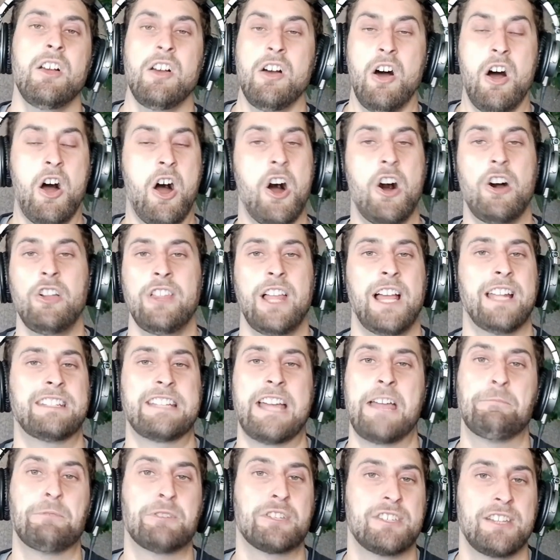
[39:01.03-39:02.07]
all that
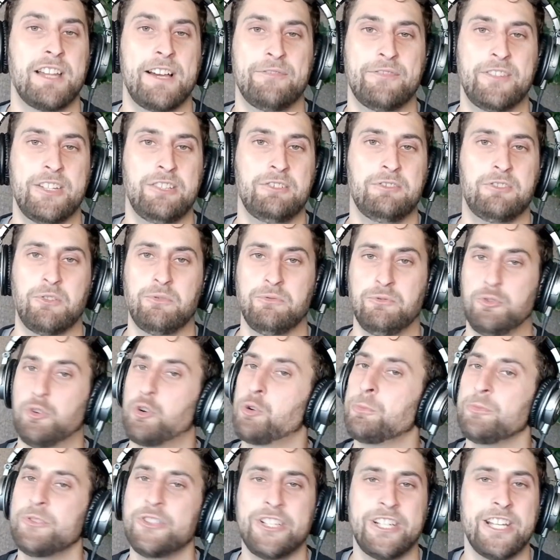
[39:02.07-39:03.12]
type of stuff that you don't
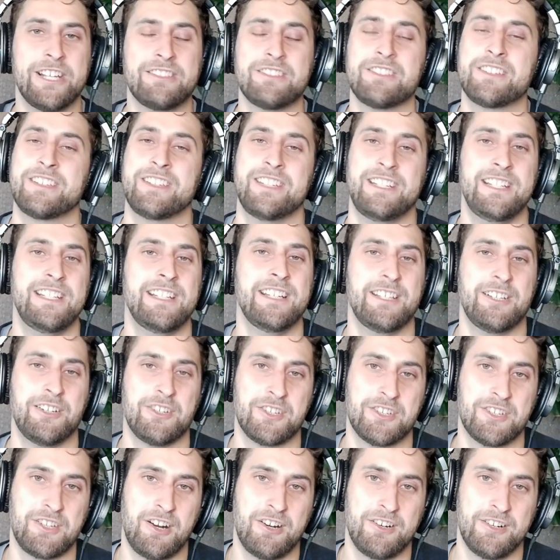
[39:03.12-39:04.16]
normally get to see in a
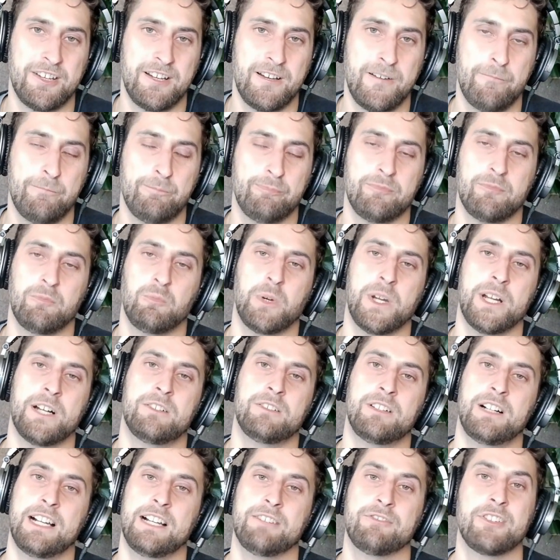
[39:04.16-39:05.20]
startup,
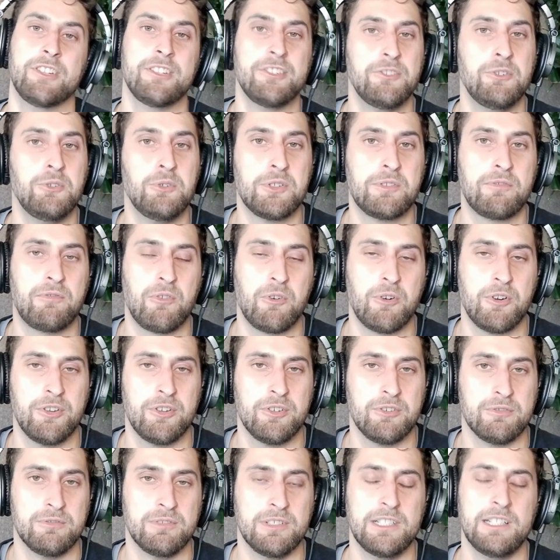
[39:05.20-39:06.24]
well, I have good news for
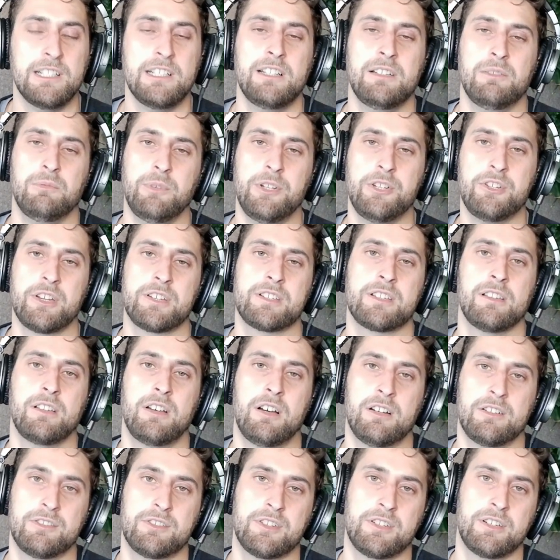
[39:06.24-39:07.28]
you. We just
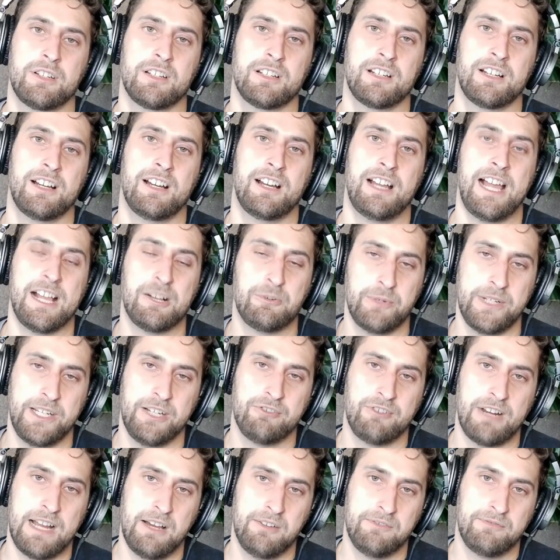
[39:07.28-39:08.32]
launched an equity
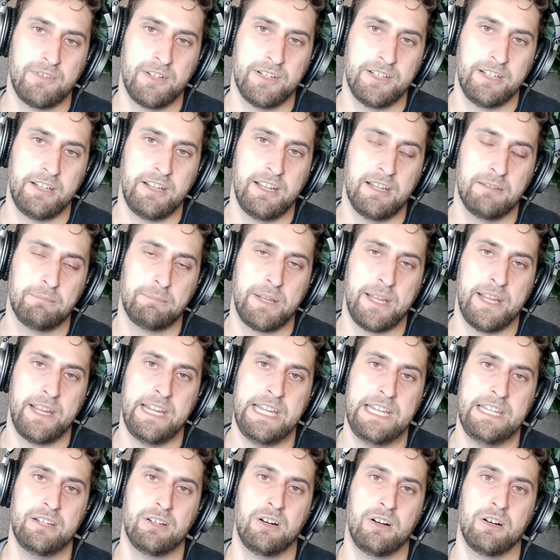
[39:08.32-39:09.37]
crowdfunding
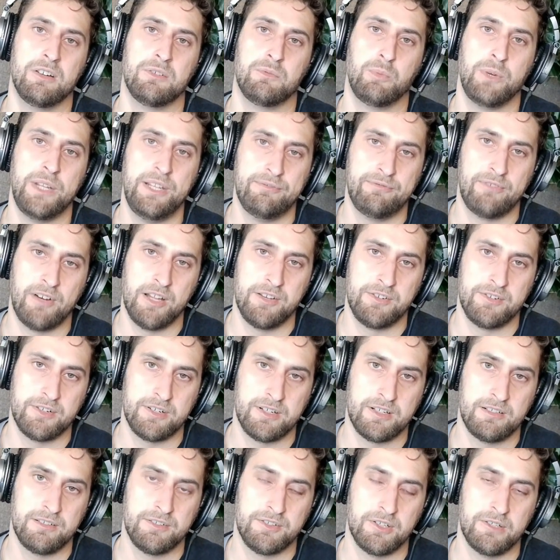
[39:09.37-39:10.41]
campaign on
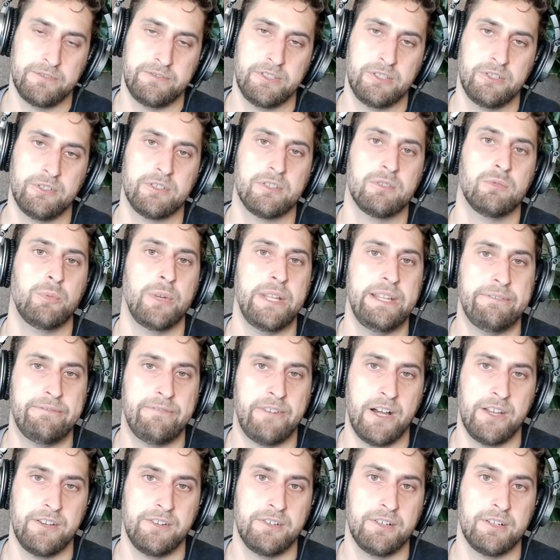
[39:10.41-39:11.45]
WeFunder. So if you go to
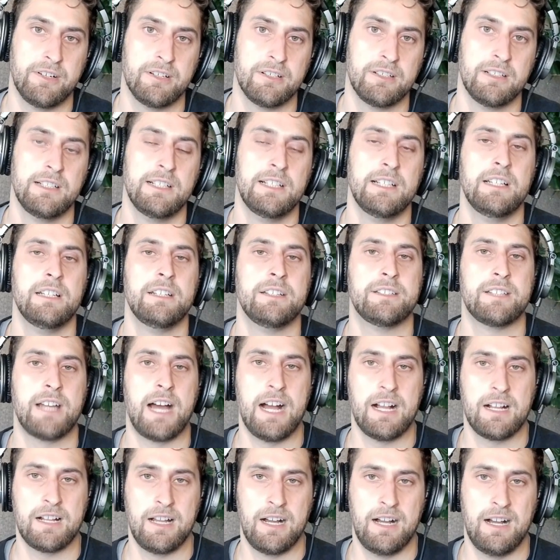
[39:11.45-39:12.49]

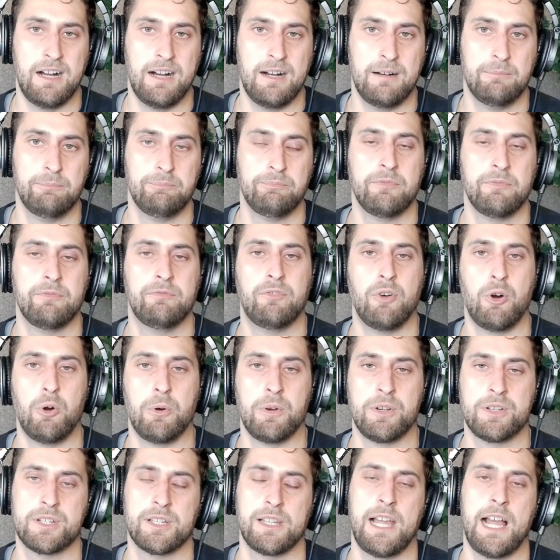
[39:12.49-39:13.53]

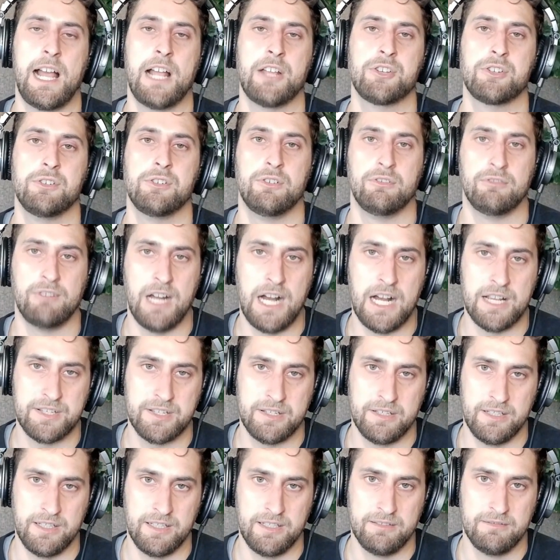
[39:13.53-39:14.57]

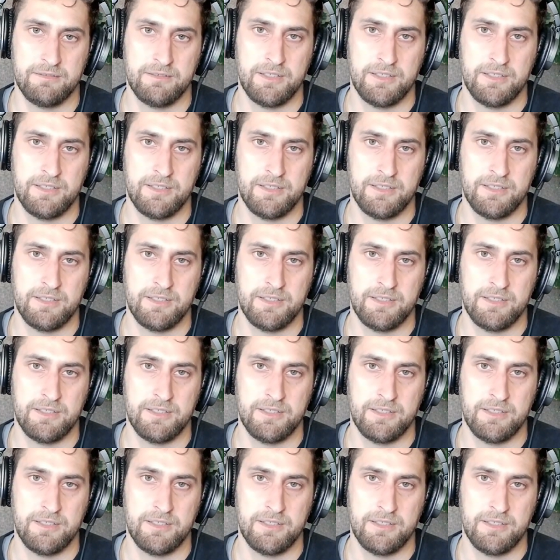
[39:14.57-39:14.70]
wefunder.com/Neurosity,